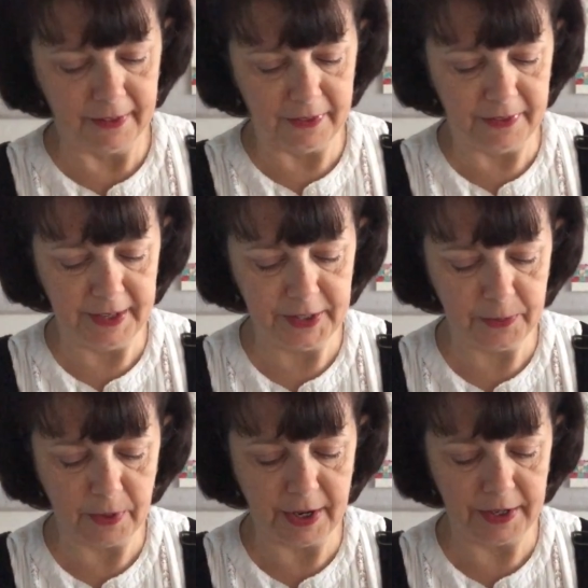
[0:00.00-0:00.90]
This
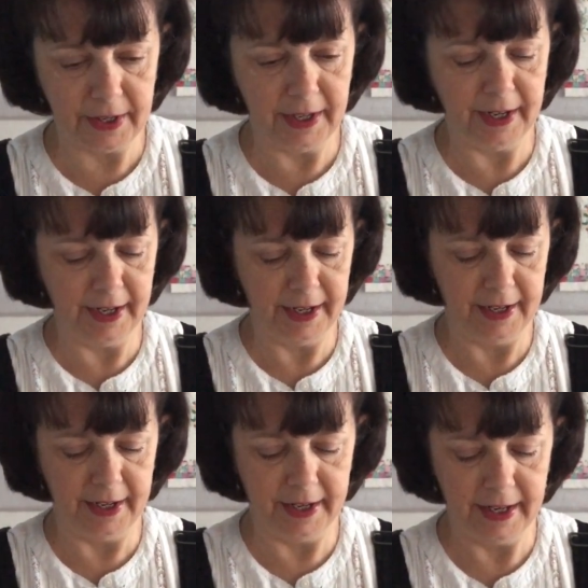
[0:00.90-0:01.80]
one
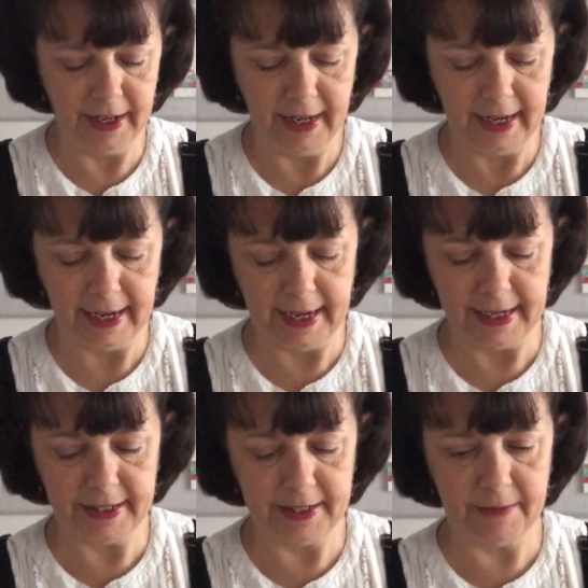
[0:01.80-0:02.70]

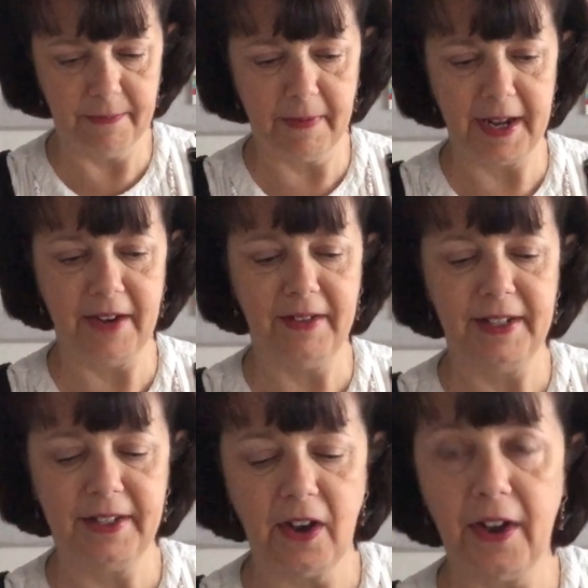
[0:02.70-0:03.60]
is my own
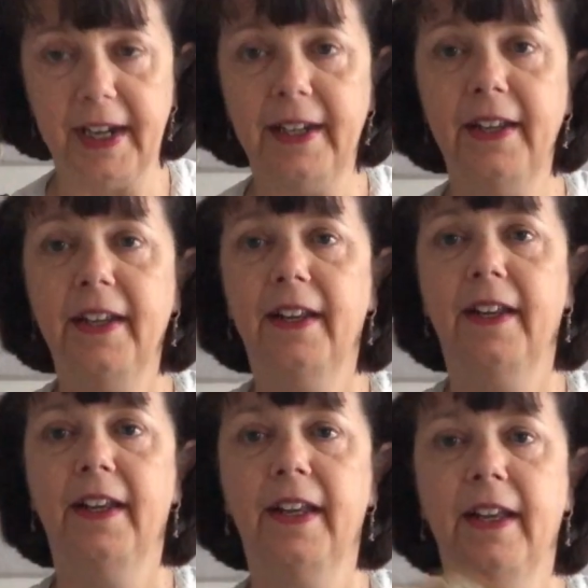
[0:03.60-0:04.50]
design,
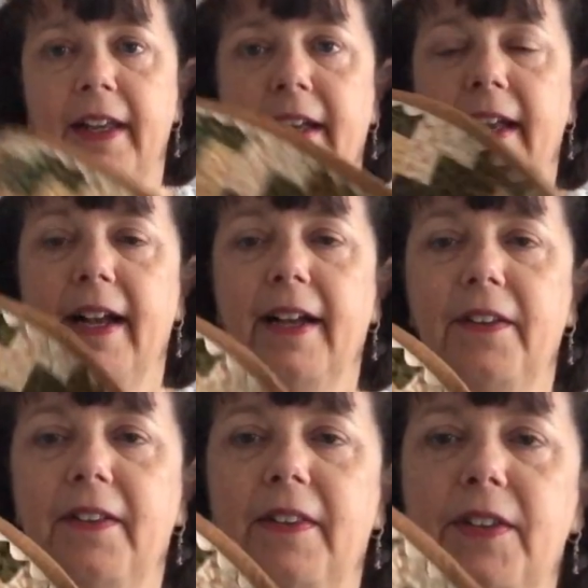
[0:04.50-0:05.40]

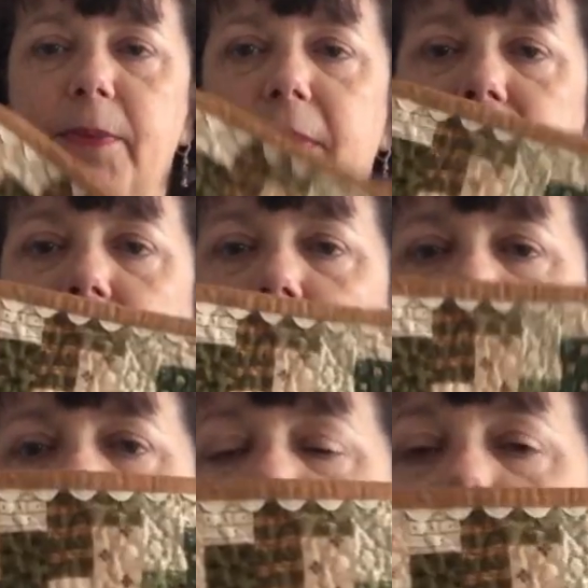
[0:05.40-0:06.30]
and this one is
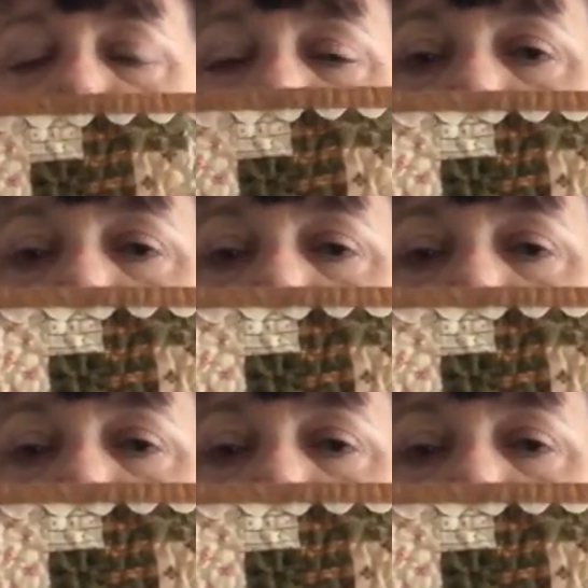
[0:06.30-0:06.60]
called,